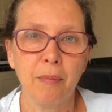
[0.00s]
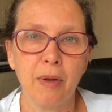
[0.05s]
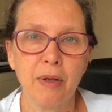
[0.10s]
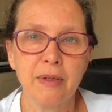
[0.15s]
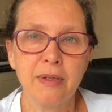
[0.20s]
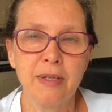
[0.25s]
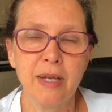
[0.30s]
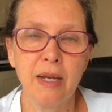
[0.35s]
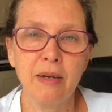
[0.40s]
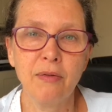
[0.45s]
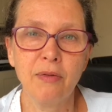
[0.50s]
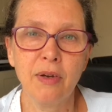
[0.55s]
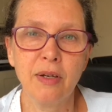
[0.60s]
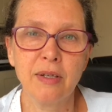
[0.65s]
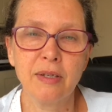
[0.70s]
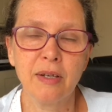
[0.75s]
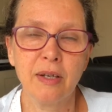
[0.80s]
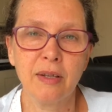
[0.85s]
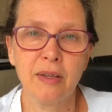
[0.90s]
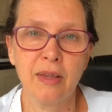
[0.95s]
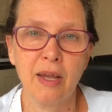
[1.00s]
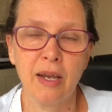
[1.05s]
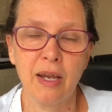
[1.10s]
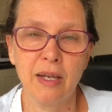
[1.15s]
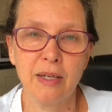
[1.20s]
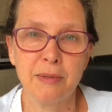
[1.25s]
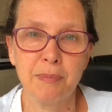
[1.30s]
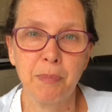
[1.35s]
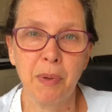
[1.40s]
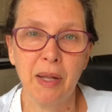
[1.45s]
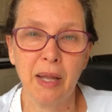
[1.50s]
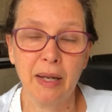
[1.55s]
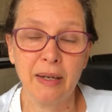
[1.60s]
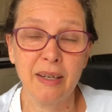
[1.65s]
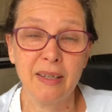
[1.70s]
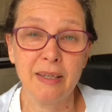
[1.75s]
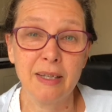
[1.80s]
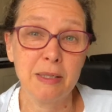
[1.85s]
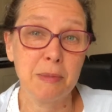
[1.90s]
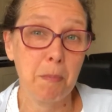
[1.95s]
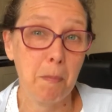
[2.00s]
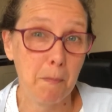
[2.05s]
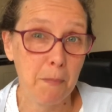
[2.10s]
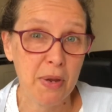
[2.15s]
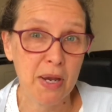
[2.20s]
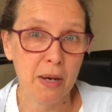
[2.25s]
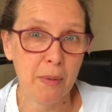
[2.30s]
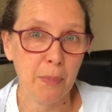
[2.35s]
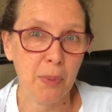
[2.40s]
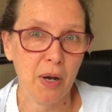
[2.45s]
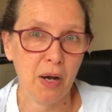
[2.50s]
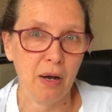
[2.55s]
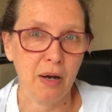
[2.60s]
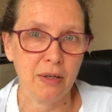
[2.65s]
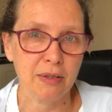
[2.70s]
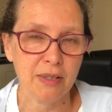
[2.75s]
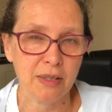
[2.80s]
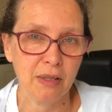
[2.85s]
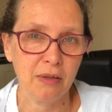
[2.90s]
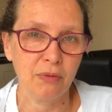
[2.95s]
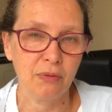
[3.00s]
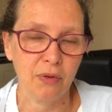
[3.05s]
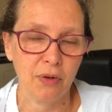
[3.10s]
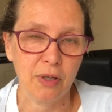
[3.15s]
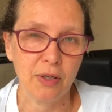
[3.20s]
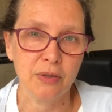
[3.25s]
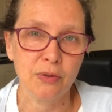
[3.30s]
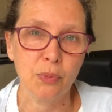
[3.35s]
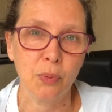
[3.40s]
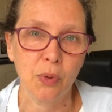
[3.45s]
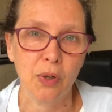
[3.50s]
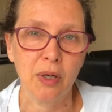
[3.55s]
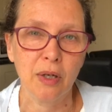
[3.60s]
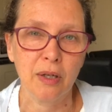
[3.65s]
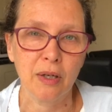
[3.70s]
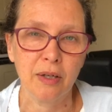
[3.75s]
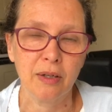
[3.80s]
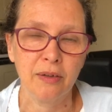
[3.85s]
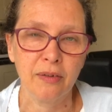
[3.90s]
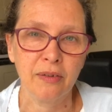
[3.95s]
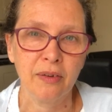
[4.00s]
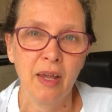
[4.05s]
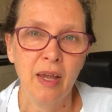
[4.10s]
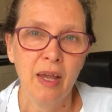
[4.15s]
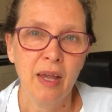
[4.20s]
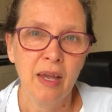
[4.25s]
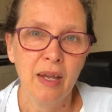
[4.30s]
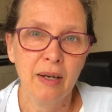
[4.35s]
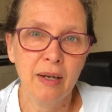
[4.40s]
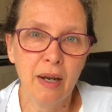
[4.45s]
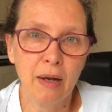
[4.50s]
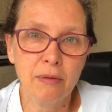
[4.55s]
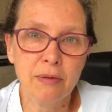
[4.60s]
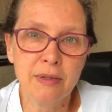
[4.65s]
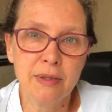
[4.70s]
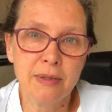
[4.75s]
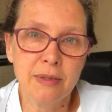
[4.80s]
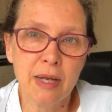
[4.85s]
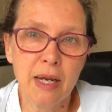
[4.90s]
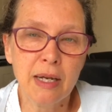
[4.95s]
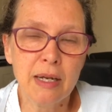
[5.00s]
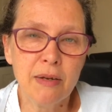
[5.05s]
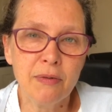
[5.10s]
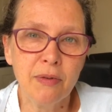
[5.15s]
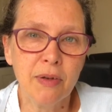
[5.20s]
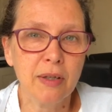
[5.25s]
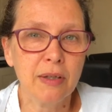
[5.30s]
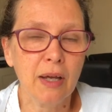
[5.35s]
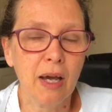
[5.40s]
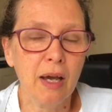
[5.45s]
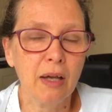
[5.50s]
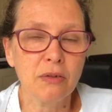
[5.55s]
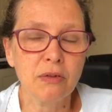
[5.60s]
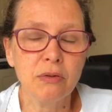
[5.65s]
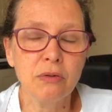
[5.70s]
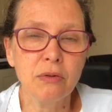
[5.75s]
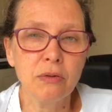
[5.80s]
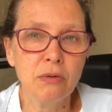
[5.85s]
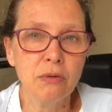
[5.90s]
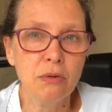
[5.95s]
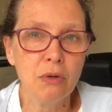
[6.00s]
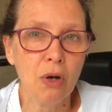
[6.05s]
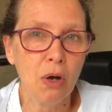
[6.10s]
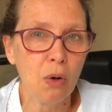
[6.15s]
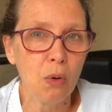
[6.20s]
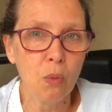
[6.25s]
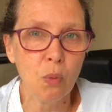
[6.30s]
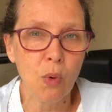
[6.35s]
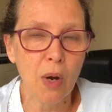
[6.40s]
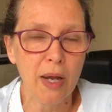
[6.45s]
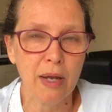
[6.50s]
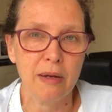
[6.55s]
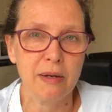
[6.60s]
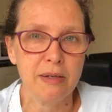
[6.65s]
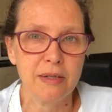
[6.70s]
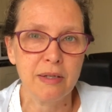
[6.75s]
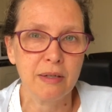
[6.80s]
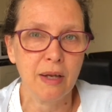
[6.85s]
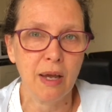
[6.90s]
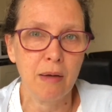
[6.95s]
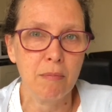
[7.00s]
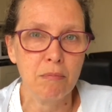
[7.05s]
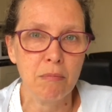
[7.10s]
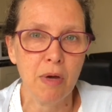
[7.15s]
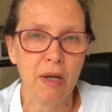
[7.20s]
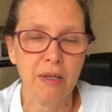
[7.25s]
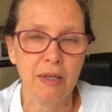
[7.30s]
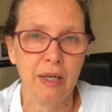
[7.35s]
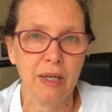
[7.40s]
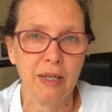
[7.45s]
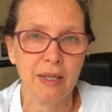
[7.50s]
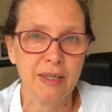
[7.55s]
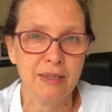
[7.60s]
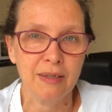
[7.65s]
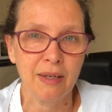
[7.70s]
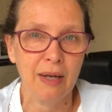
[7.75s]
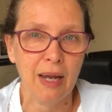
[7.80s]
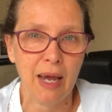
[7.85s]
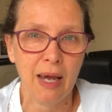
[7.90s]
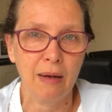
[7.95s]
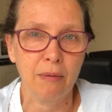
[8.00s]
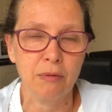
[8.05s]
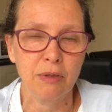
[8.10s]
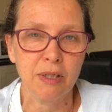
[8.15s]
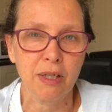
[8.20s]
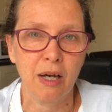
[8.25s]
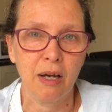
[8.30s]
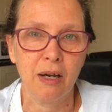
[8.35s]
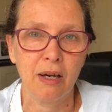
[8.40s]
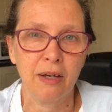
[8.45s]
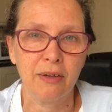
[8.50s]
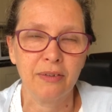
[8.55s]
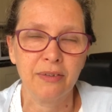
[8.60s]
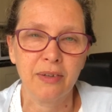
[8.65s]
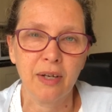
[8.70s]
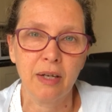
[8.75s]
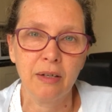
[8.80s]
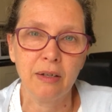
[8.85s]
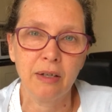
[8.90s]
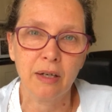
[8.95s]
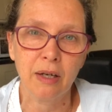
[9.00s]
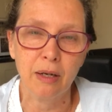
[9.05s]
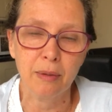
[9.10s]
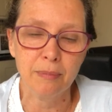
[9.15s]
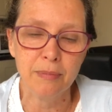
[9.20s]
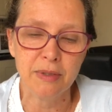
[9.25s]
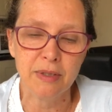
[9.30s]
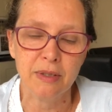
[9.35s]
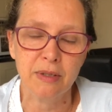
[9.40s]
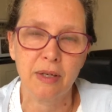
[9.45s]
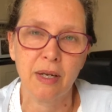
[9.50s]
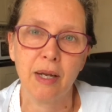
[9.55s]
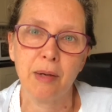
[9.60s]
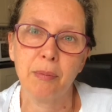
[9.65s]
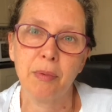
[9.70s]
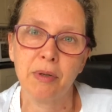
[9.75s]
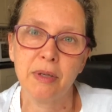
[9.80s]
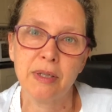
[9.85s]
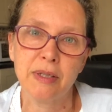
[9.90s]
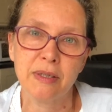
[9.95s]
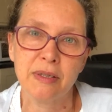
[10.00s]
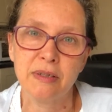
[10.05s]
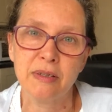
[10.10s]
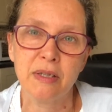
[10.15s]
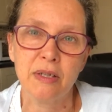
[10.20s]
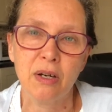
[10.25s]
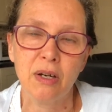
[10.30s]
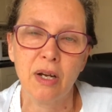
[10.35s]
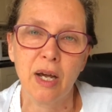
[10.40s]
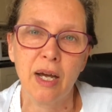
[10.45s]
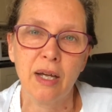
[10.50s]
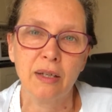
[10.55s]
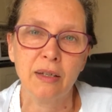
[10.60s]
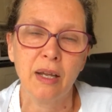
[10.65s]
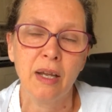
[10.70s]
he's planning this big party for his workers. Now, David has no way to get money. He's an outcast. And he comes to Nabal. He says, guy,